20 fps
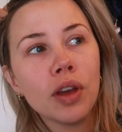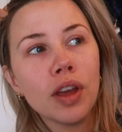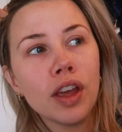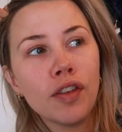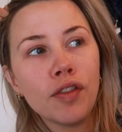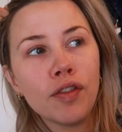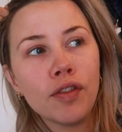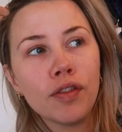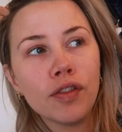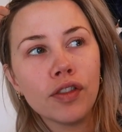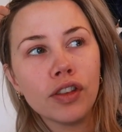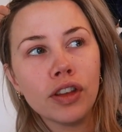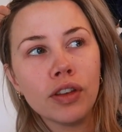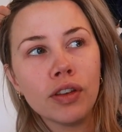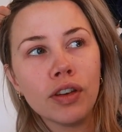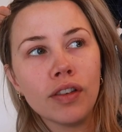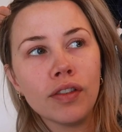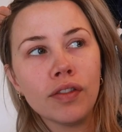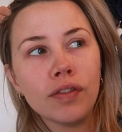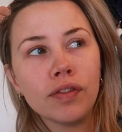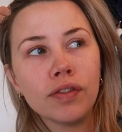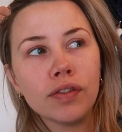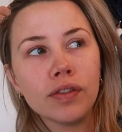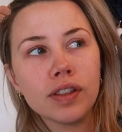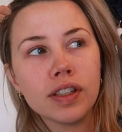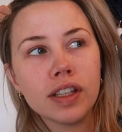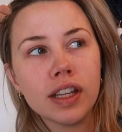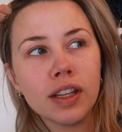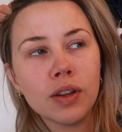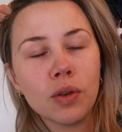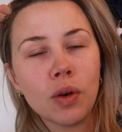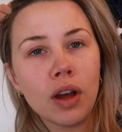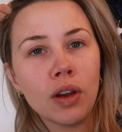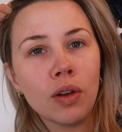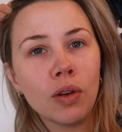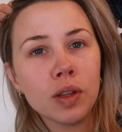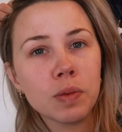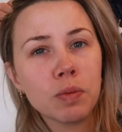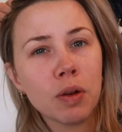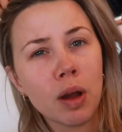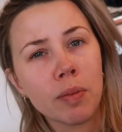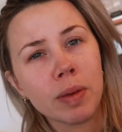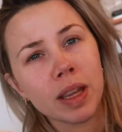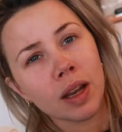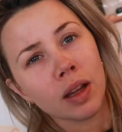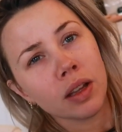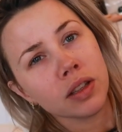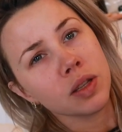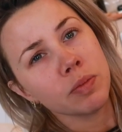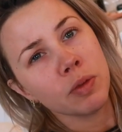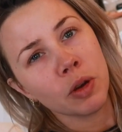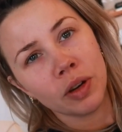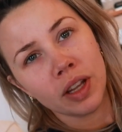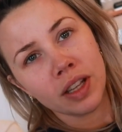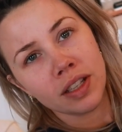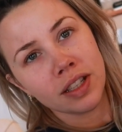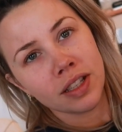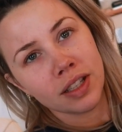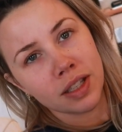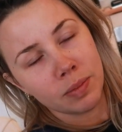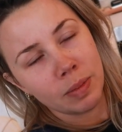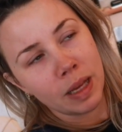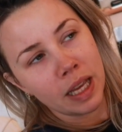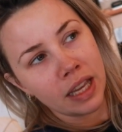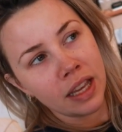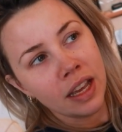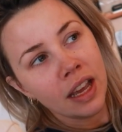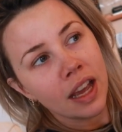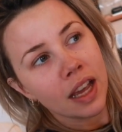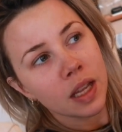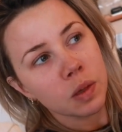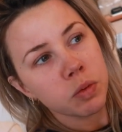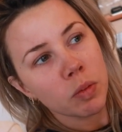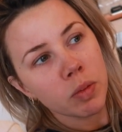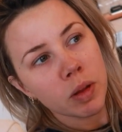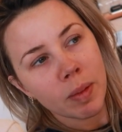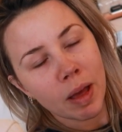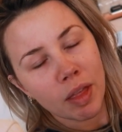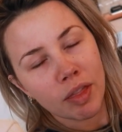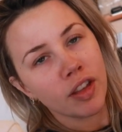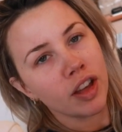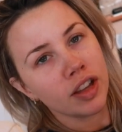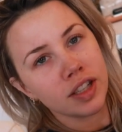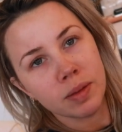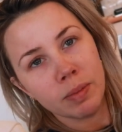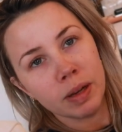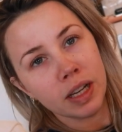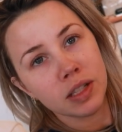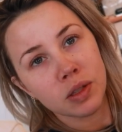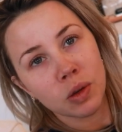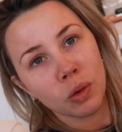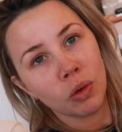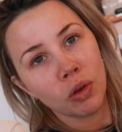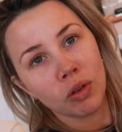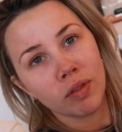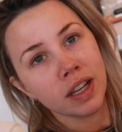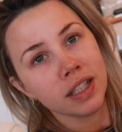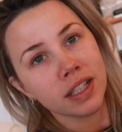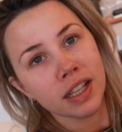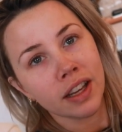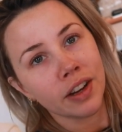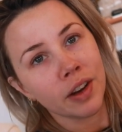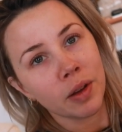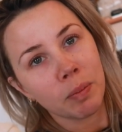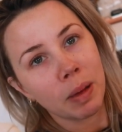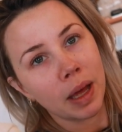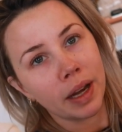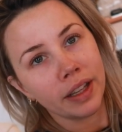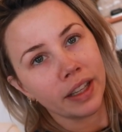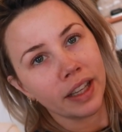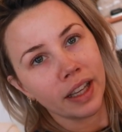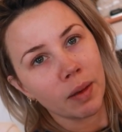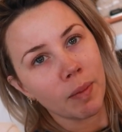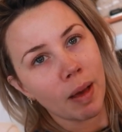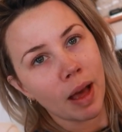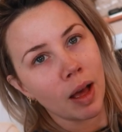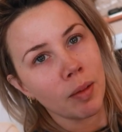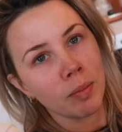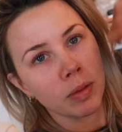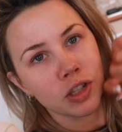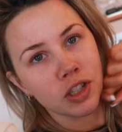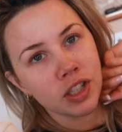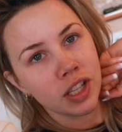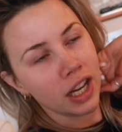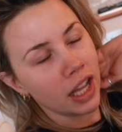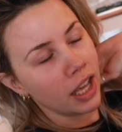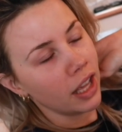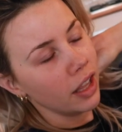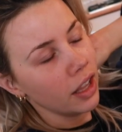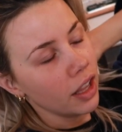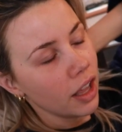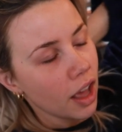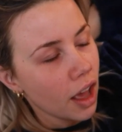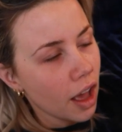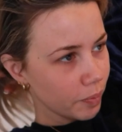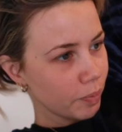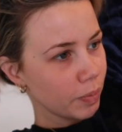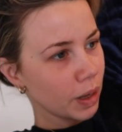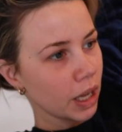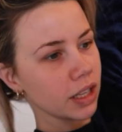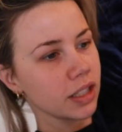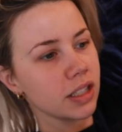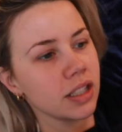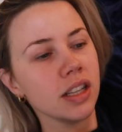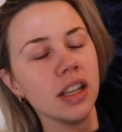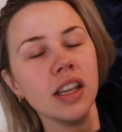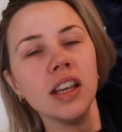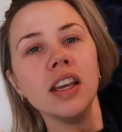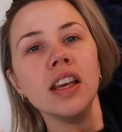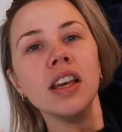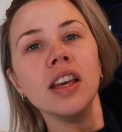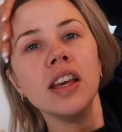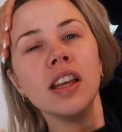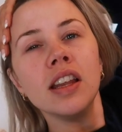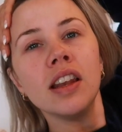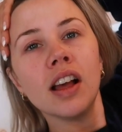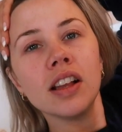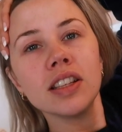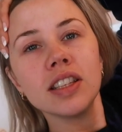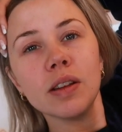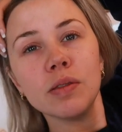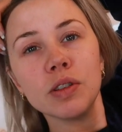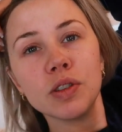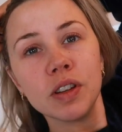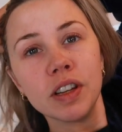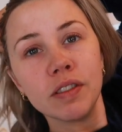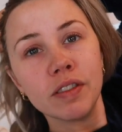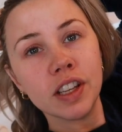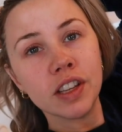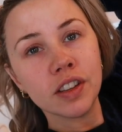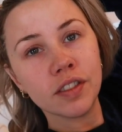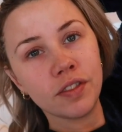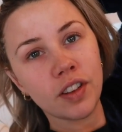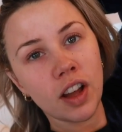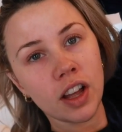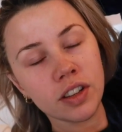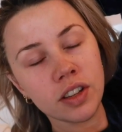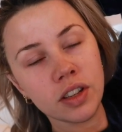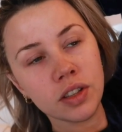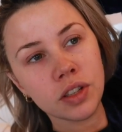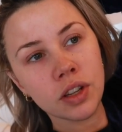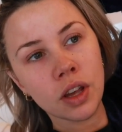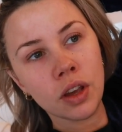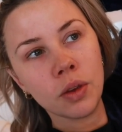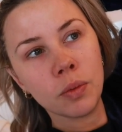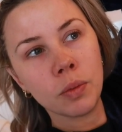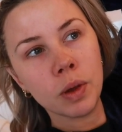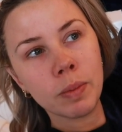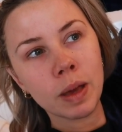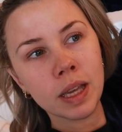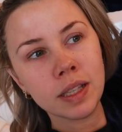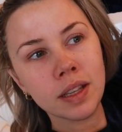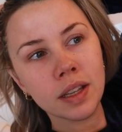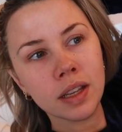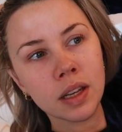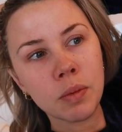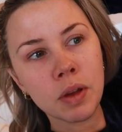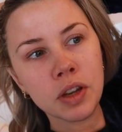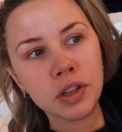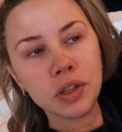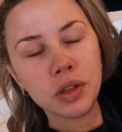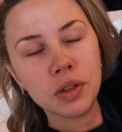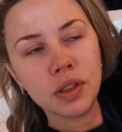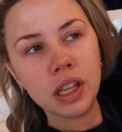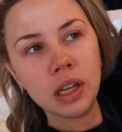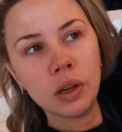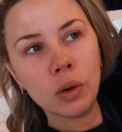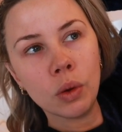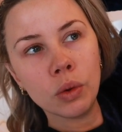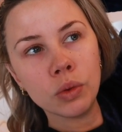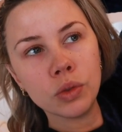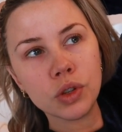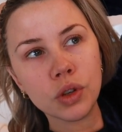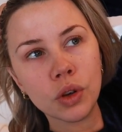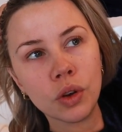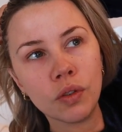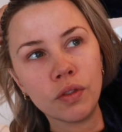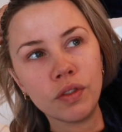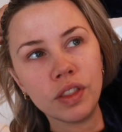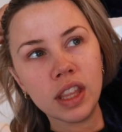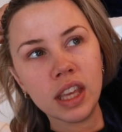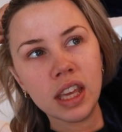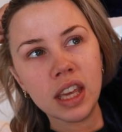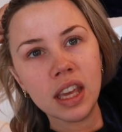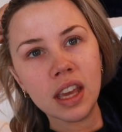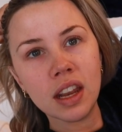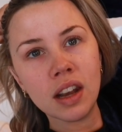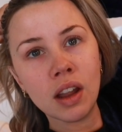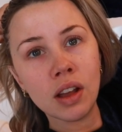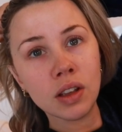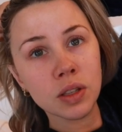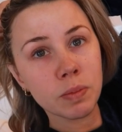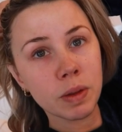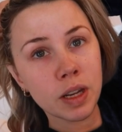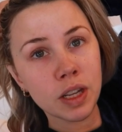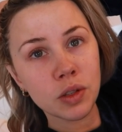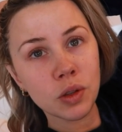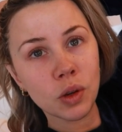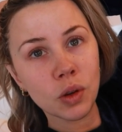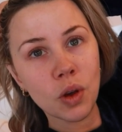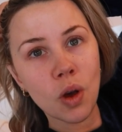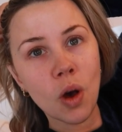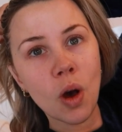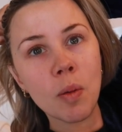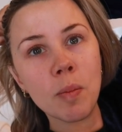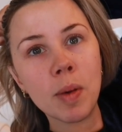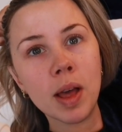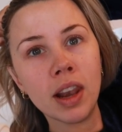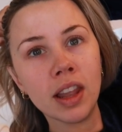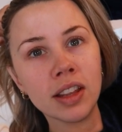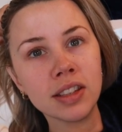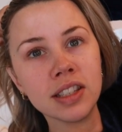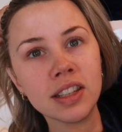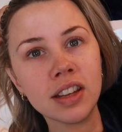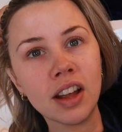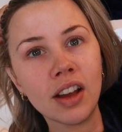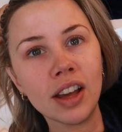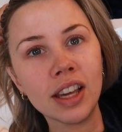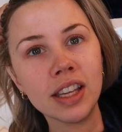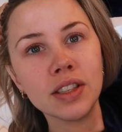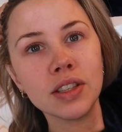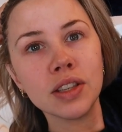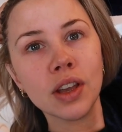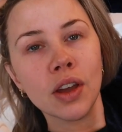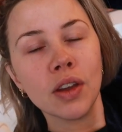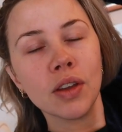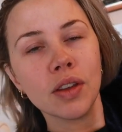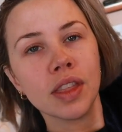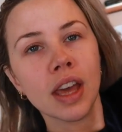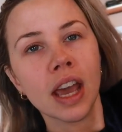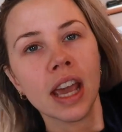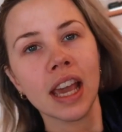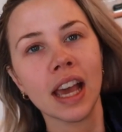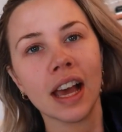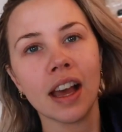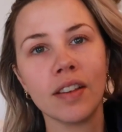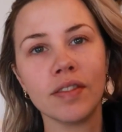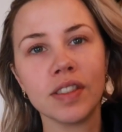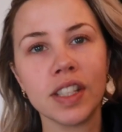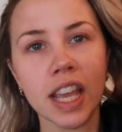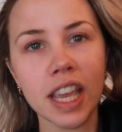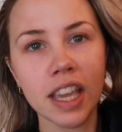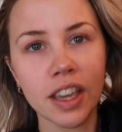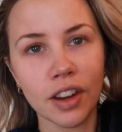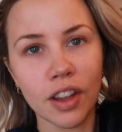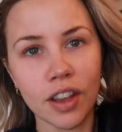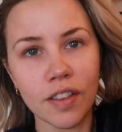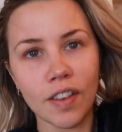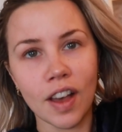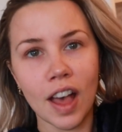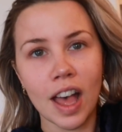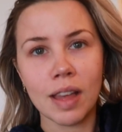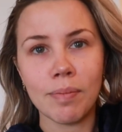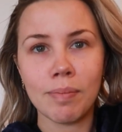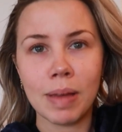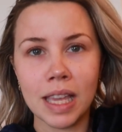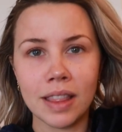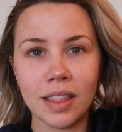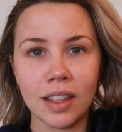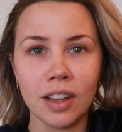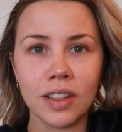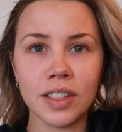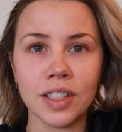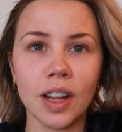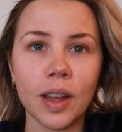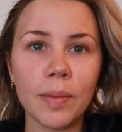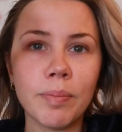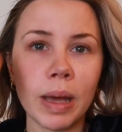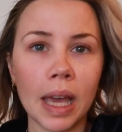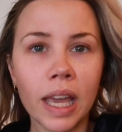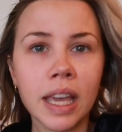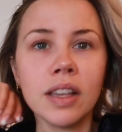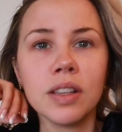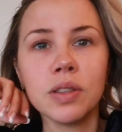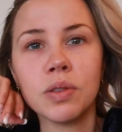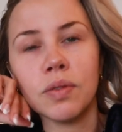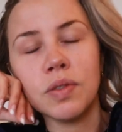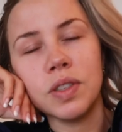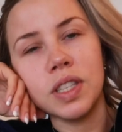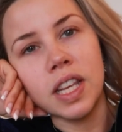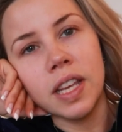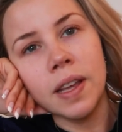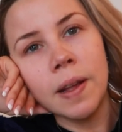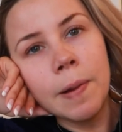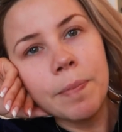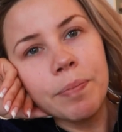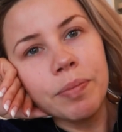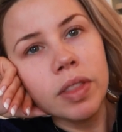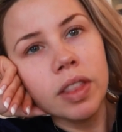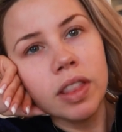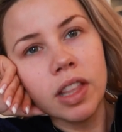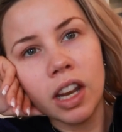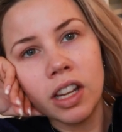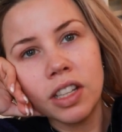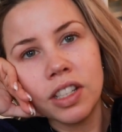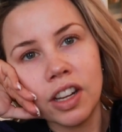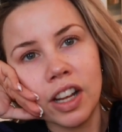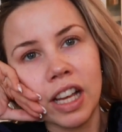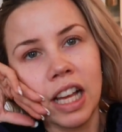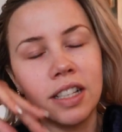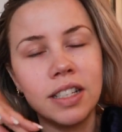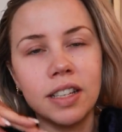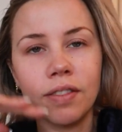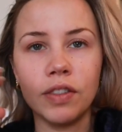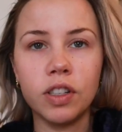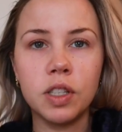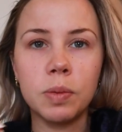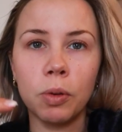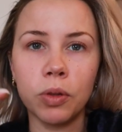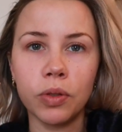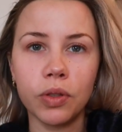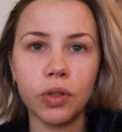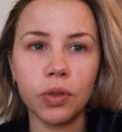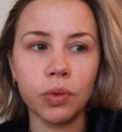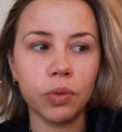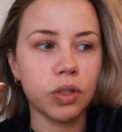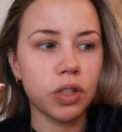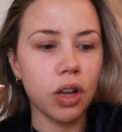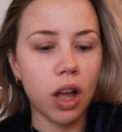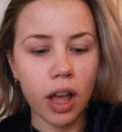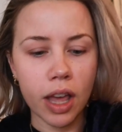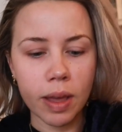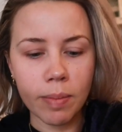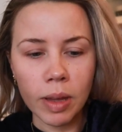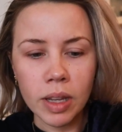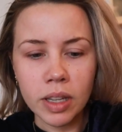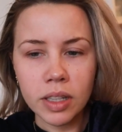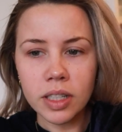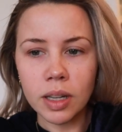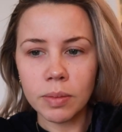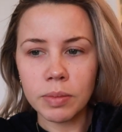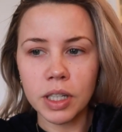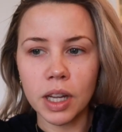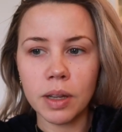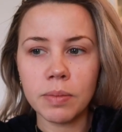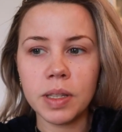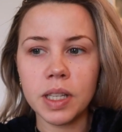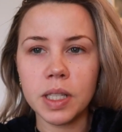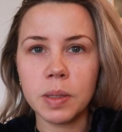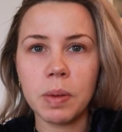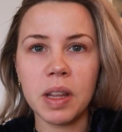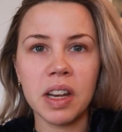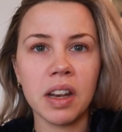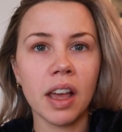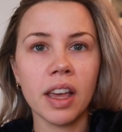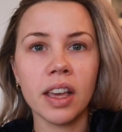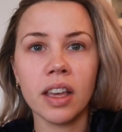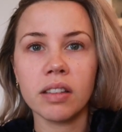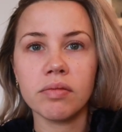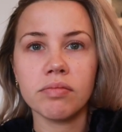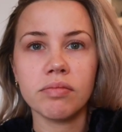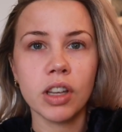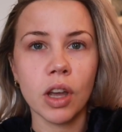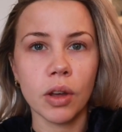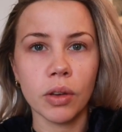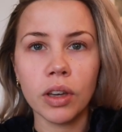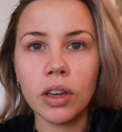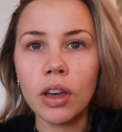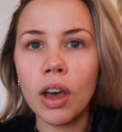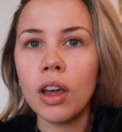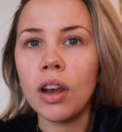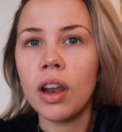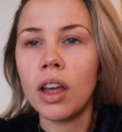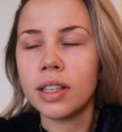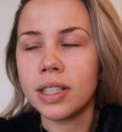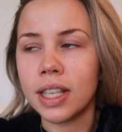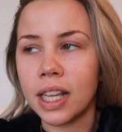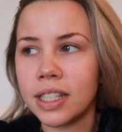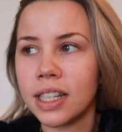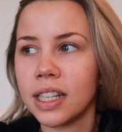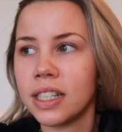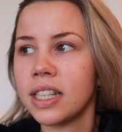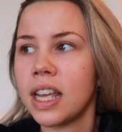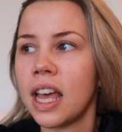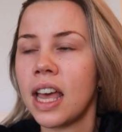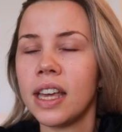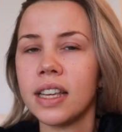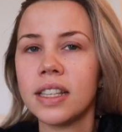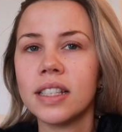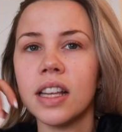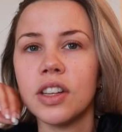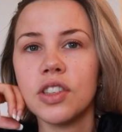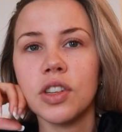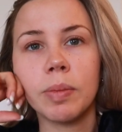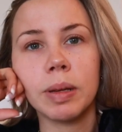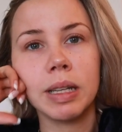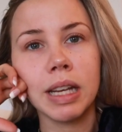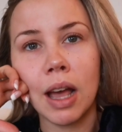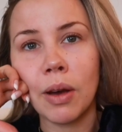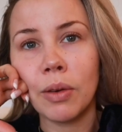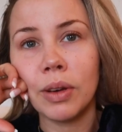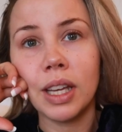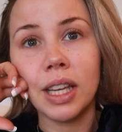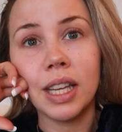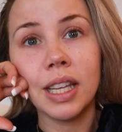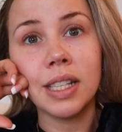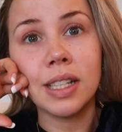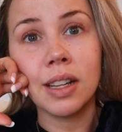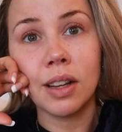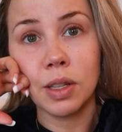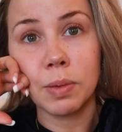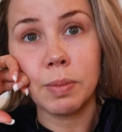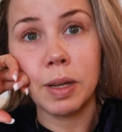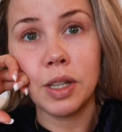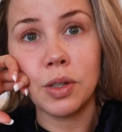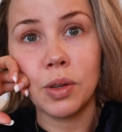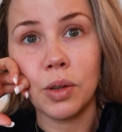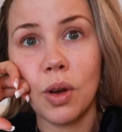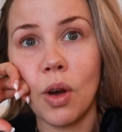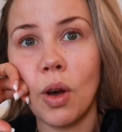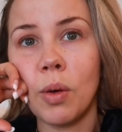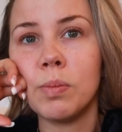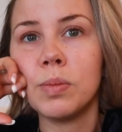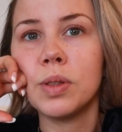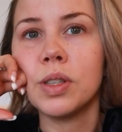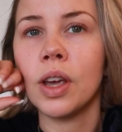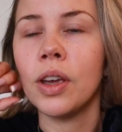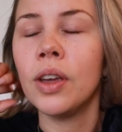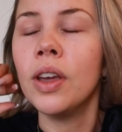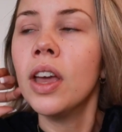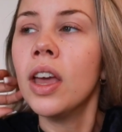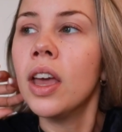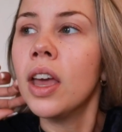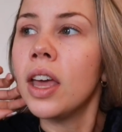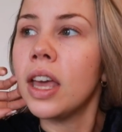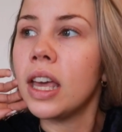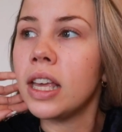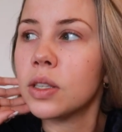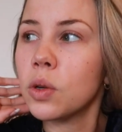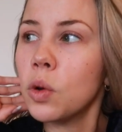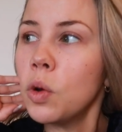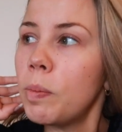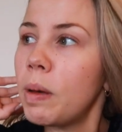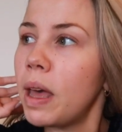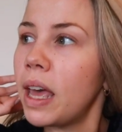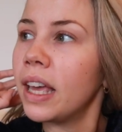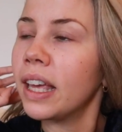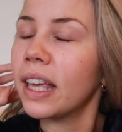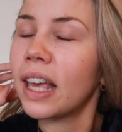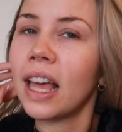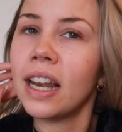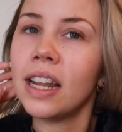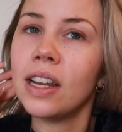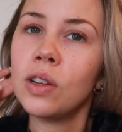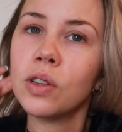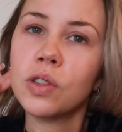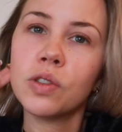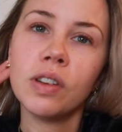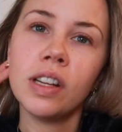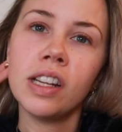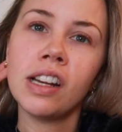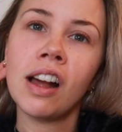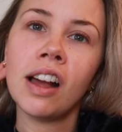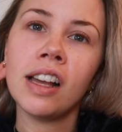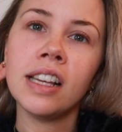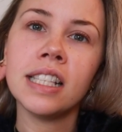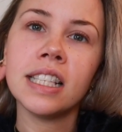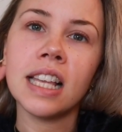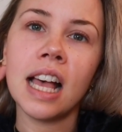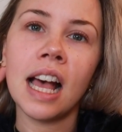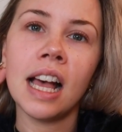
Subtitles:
If you have seen quite a lot, to be honest, this is me. It's probably about 30 minutes long already and I'm panicking about how much is in it. But last night was really, really good fun. So we basically went to the launch of the lastminute.com London Eye. So they have taken over and made the London Eye pink. So obviously the London Eye has different sponsors all the time. Sometimes it's been like Coca-Cola, Santander, etc. But now it is lastminute.com. So it's all pink and it looks really nice.